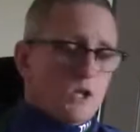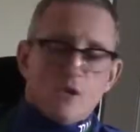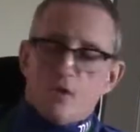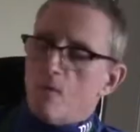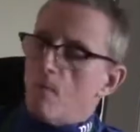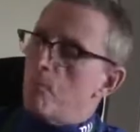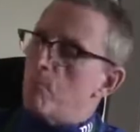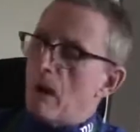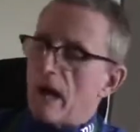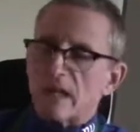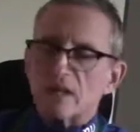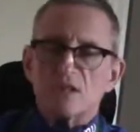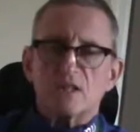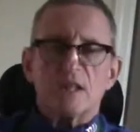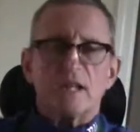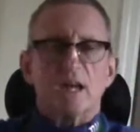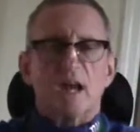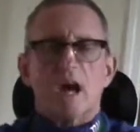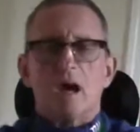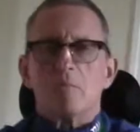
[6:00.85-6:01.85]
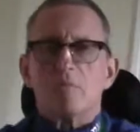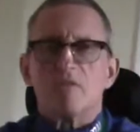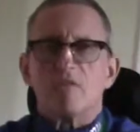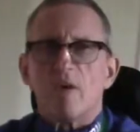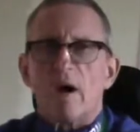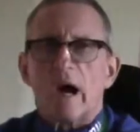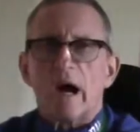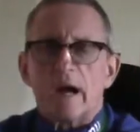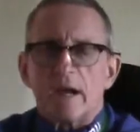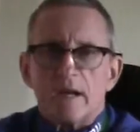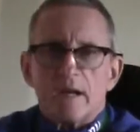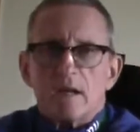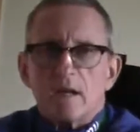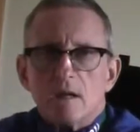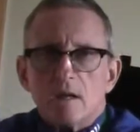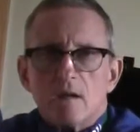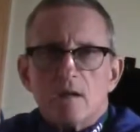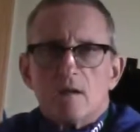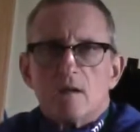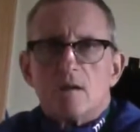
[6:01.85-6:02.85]
the best thing I'm
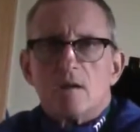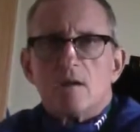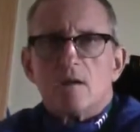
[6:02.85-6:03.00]
finding